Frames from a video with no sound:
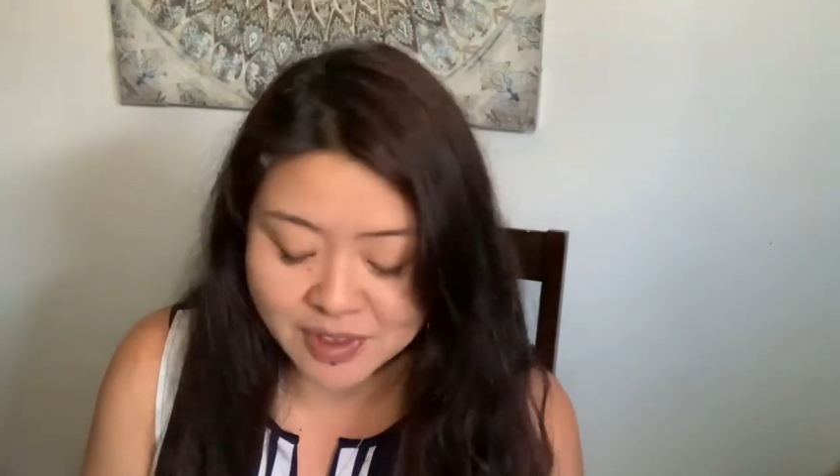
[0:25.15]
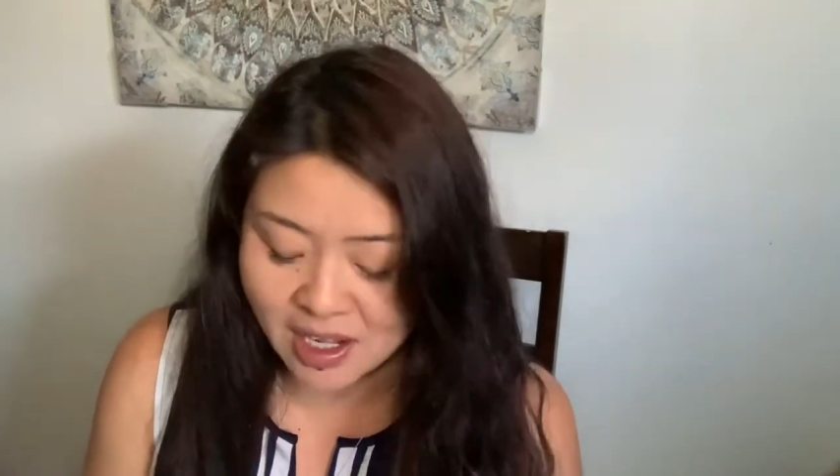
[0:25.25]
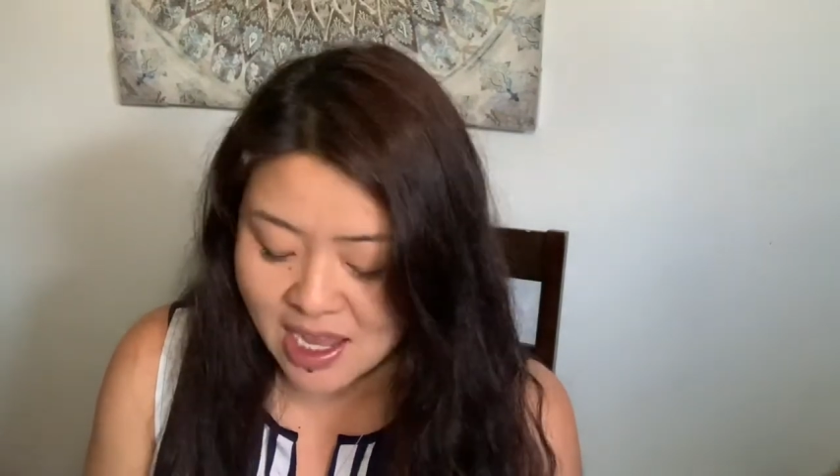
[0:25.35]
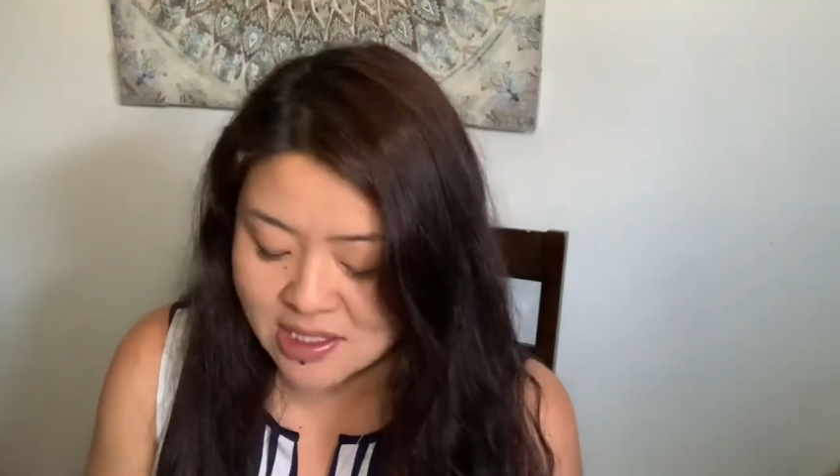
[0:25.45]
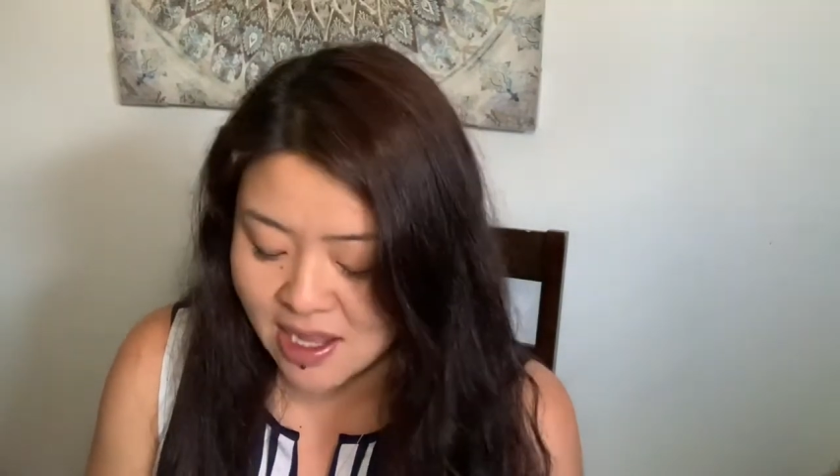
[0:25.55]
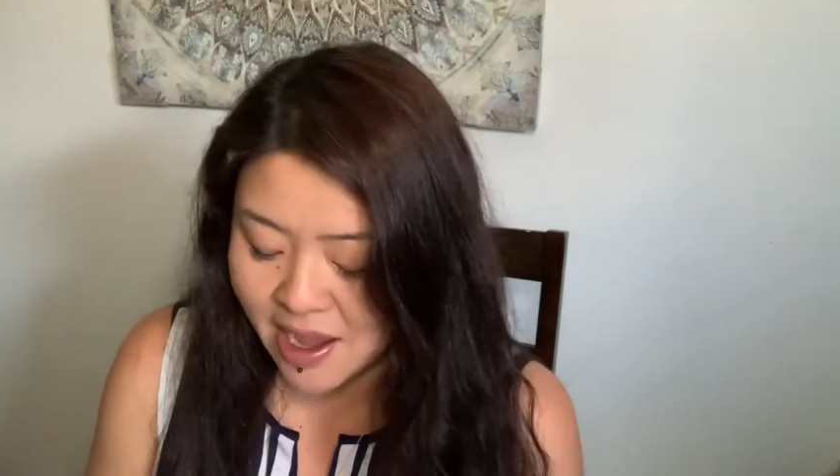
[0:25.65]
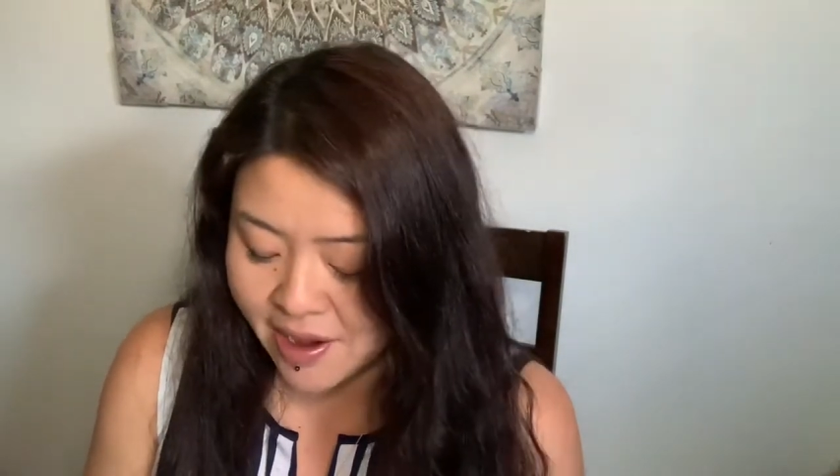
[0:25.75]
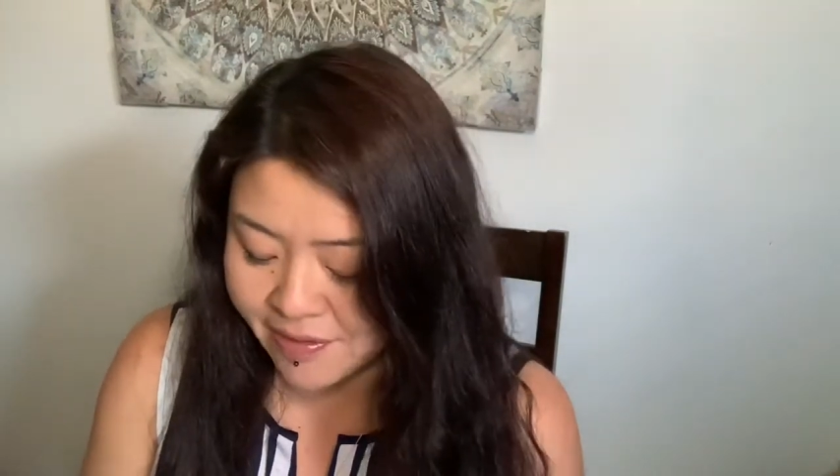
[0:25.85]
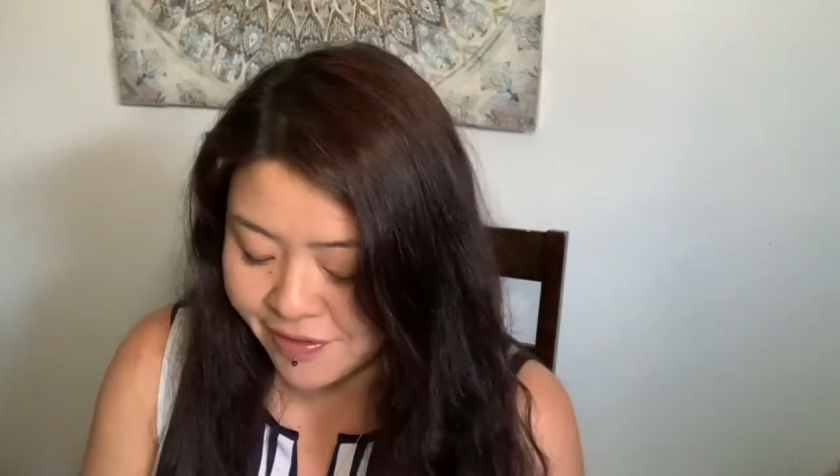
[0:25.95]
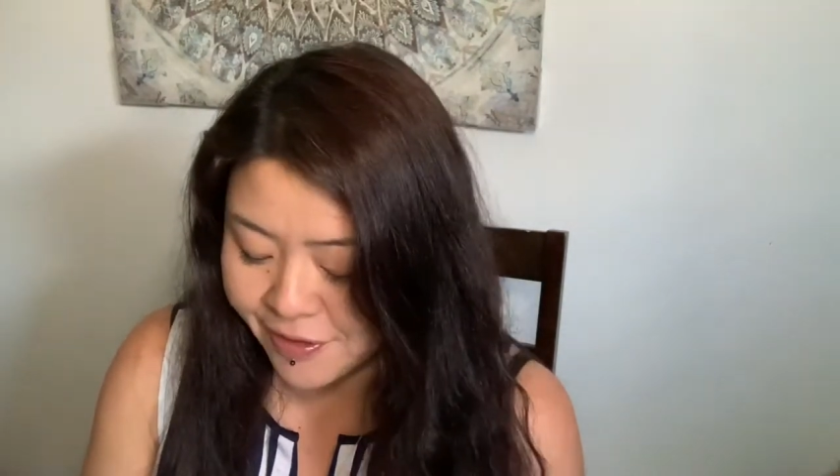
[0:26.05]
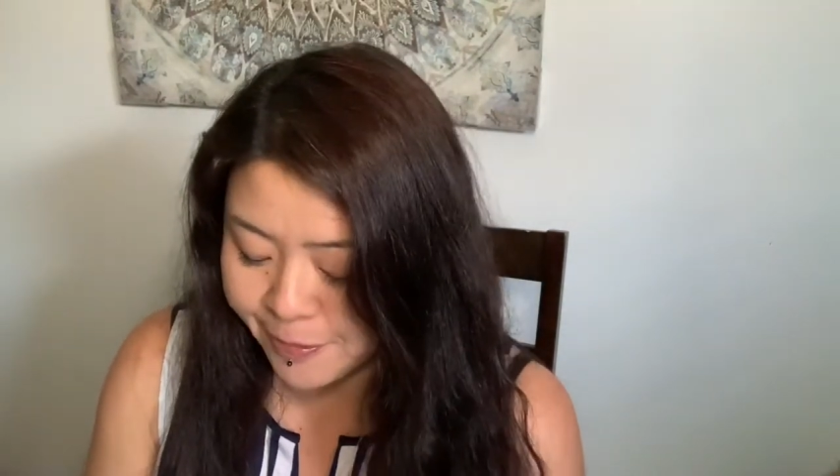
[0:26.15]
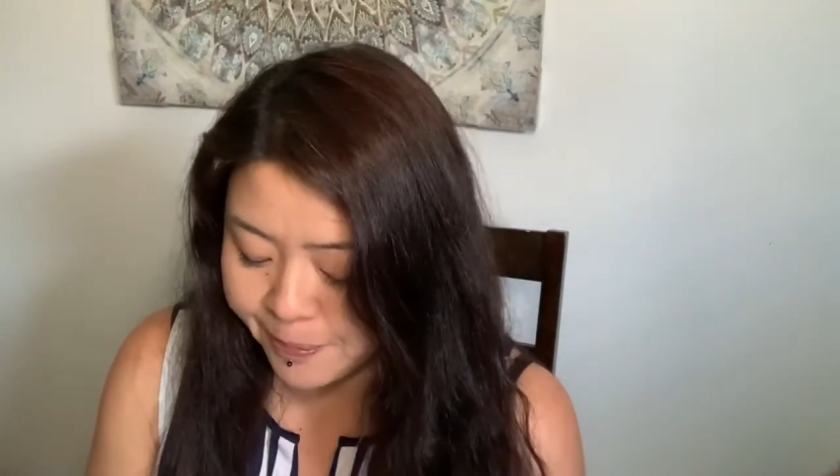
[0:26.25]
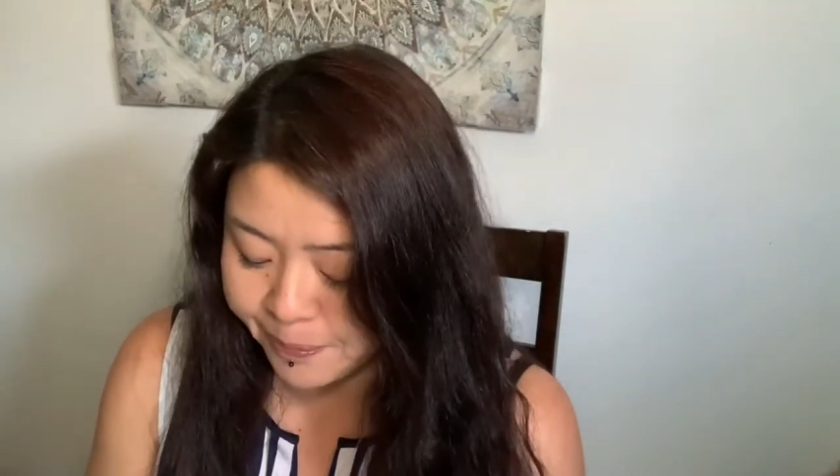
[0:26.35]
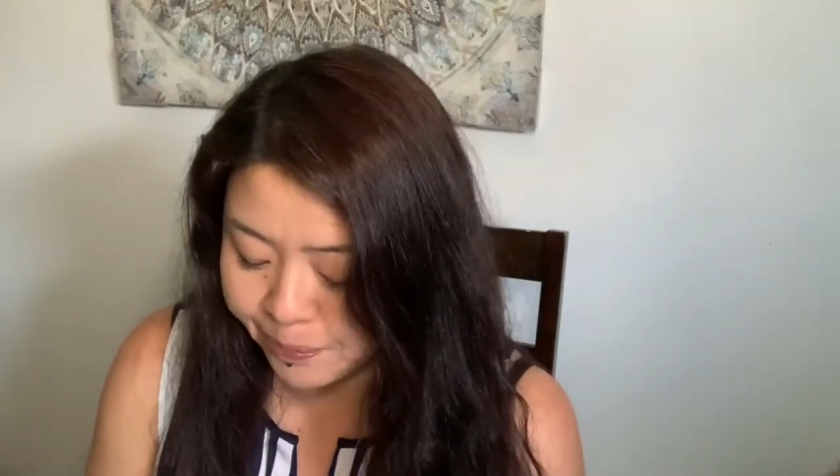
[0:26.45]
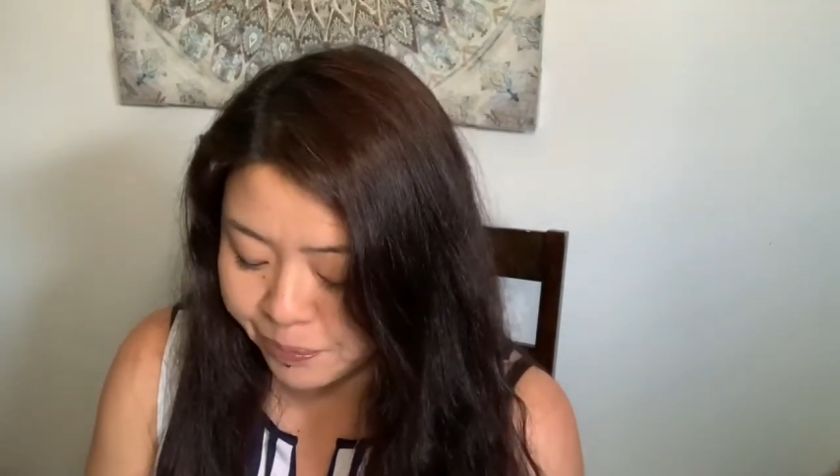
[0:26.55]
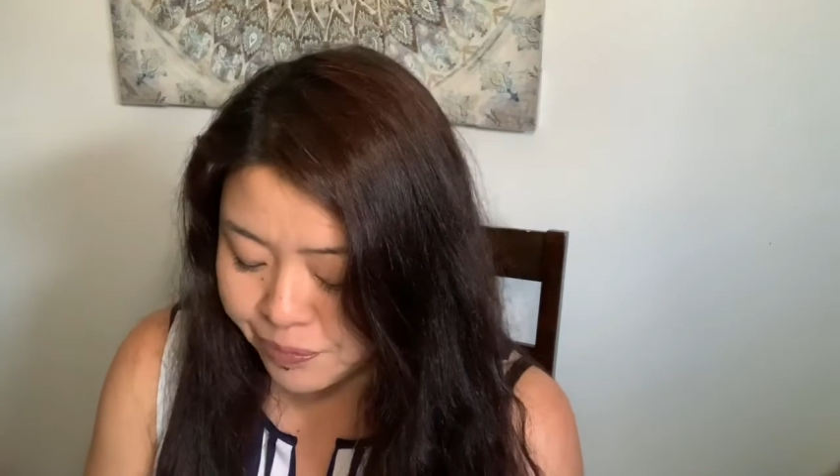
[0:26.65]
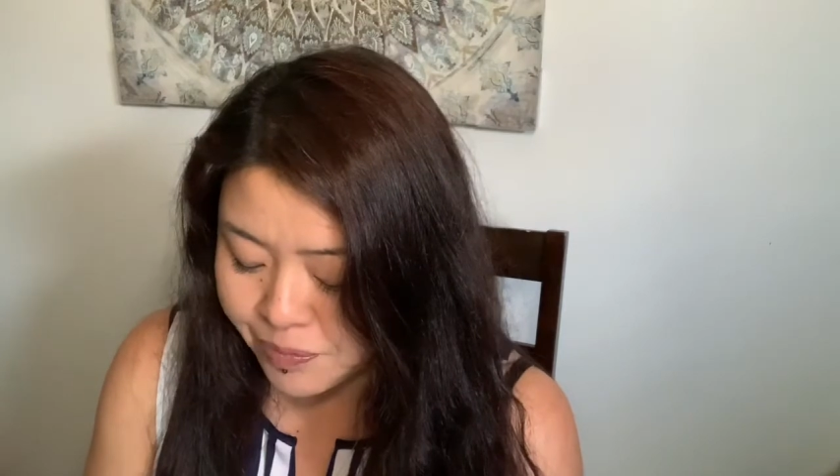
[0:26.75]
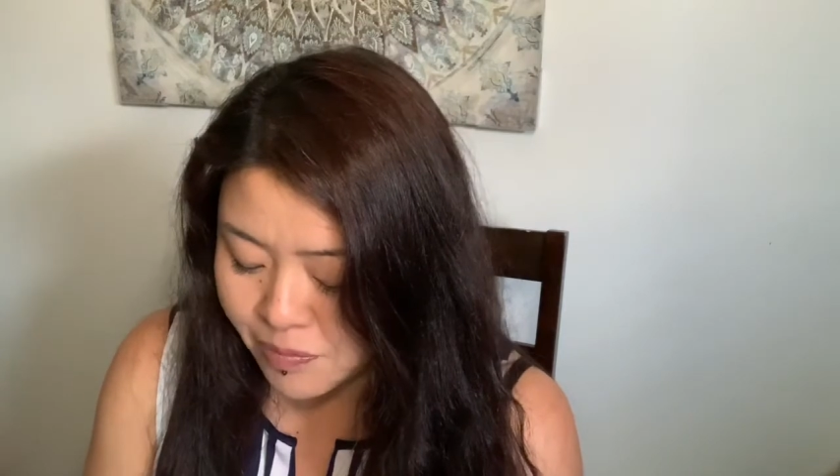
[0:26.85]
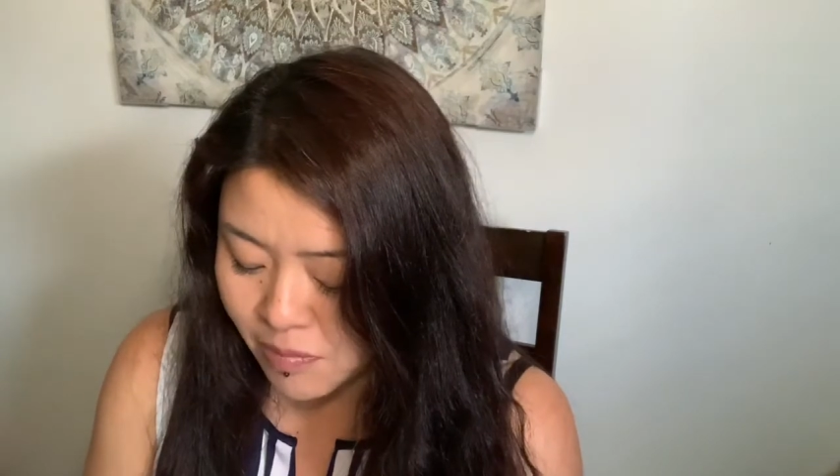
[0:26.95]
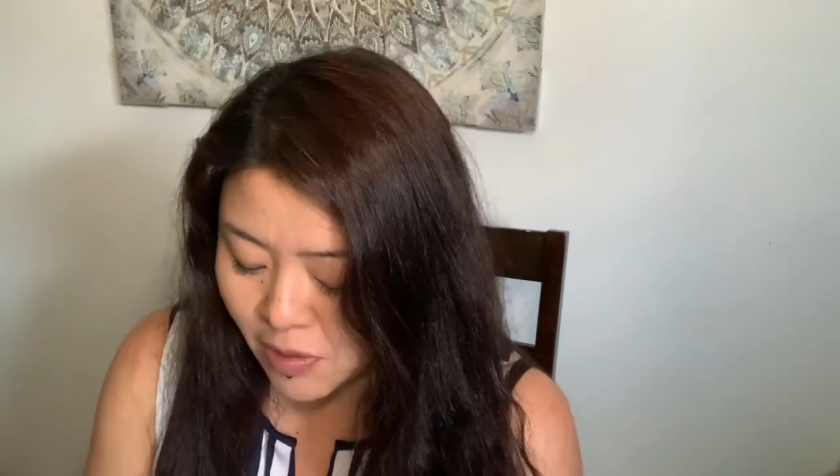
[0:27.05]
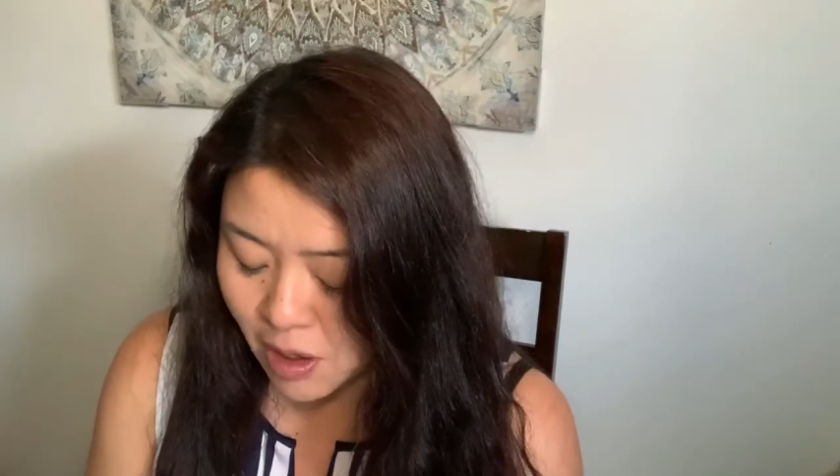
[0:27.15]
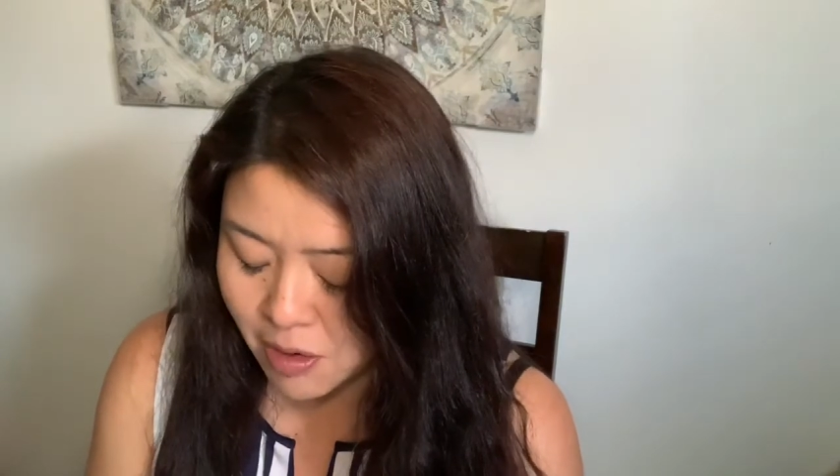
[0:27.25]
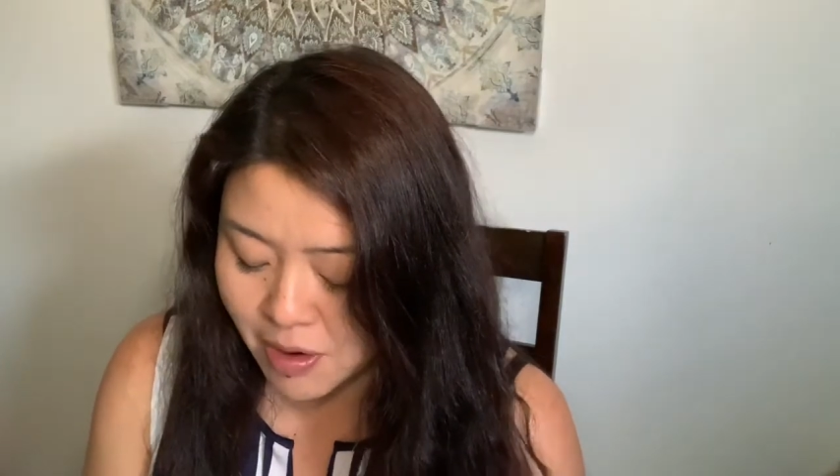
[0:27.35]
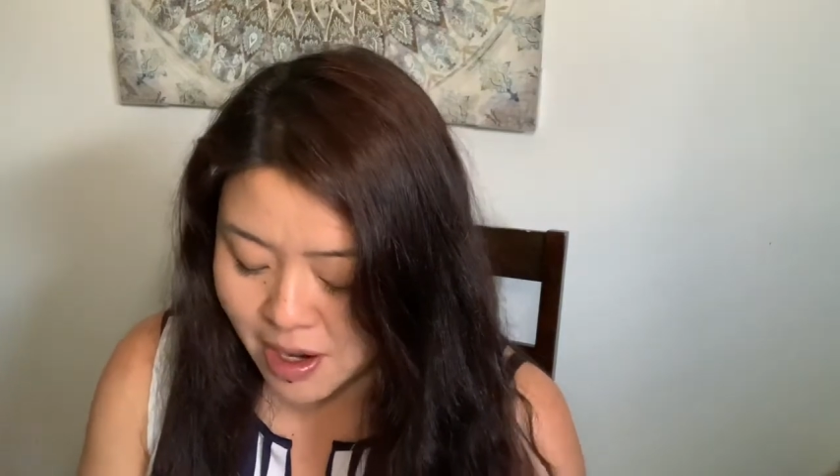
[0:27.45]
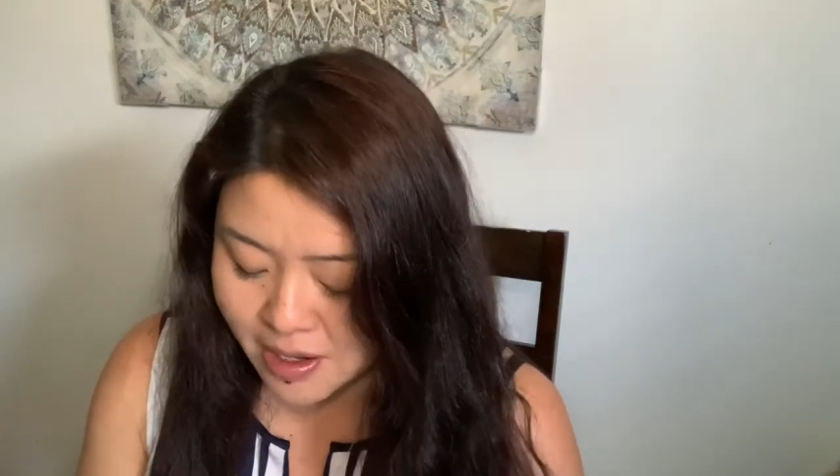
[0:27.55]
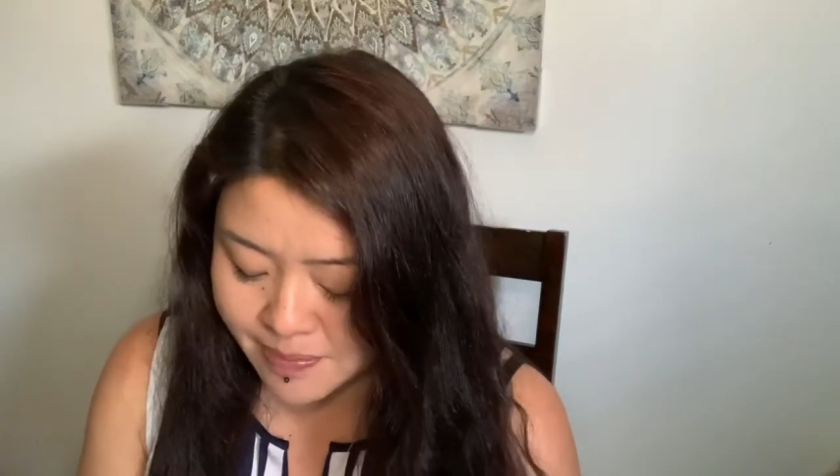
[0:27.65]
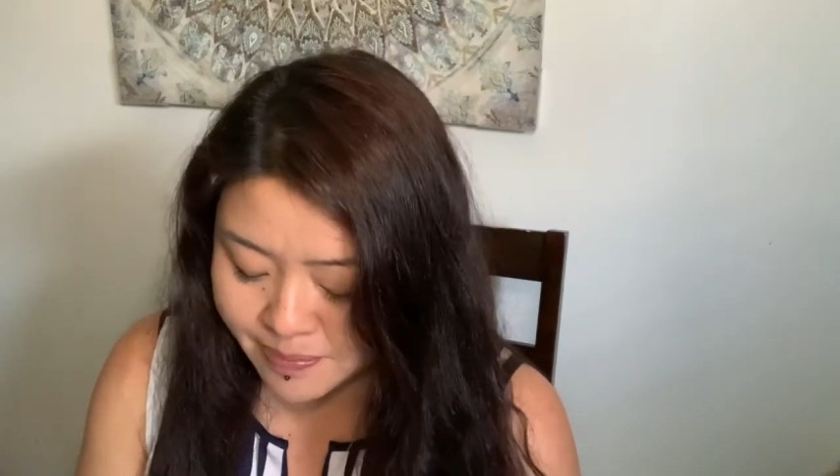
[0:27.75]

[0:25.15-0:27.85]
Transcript: the last half, all right?